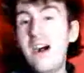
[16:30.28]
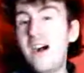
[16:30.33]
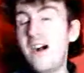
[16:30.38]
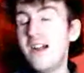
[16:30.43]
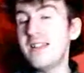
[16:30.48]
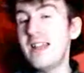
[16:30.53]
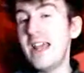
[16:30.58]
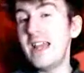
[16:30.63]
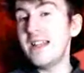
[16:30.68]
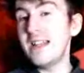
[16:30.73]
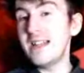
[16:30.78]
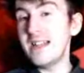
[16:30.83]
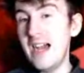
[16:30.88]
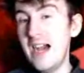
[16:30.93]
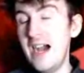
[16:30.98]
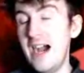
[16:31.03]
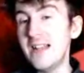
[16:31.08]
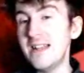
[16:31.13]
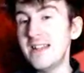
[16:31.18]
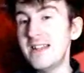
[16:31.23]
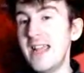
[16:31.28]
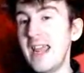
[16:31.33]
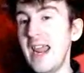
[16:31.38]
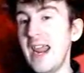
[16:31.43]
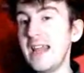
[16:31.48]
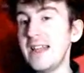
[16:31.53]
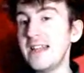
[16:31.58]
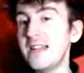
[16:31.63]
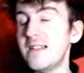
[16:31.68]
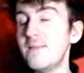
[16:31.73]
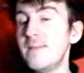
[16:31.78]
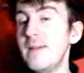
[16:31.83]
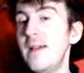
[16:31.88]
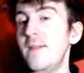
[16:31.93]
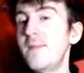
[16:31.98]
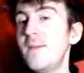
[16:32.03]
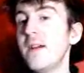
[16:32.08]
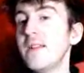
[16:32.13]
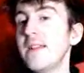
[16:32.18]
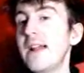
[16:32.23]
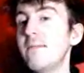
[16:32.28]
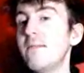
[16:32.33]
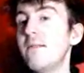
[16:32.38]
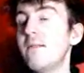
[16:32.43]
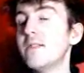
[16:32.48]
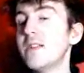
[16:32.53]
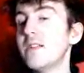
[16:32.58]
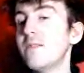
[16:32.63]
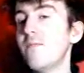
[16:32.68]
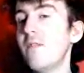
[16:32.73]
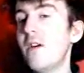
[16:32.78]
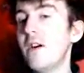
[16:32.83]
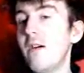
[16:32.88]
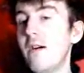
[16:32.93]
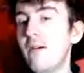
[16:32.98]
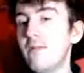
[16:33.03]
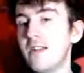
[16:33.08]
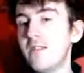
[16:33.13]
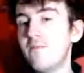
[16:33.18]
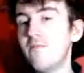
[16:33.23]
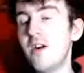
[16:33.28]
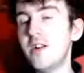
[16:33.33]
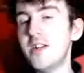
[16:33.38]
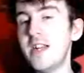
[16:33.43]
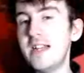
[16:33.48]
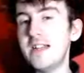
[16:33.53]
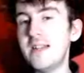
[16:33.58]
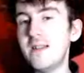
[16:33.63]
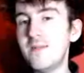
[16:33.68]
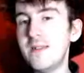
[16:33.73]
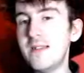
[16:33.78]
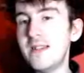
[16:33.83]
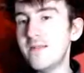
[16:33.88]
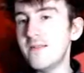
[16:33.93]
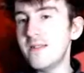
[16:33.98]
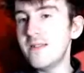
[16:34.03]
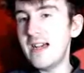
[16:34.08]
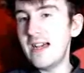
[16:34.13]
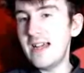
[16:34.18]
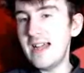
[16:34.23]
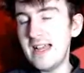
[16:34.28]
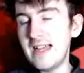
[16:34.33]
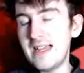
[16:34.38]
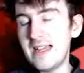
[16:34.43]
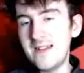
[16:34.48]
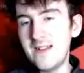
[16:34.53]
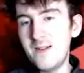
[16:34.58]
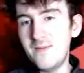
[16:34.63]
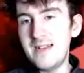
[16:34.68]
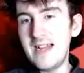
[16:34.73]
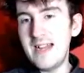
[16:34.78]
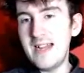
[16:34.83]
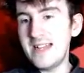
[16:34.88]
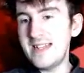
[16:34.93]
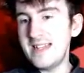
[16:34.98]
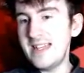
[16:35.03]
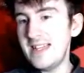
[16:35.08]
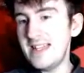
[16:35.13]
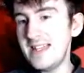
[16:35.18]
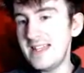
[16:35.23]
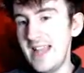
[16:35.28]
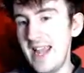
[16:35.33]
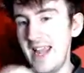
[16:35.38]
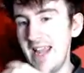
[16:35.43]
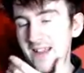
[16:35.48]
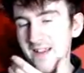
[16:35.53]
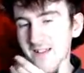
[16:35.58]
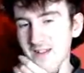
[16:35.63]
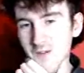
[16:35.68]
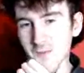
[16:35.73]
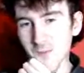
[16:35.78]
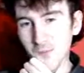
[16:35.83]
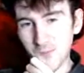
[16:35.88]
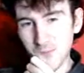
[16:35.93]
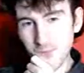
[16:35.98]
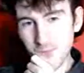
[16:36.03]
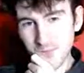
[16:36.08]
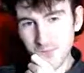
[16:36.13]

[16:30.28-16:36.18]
Honestly, this Khan scenes just made it feel like I was just watching some 90s sitcom.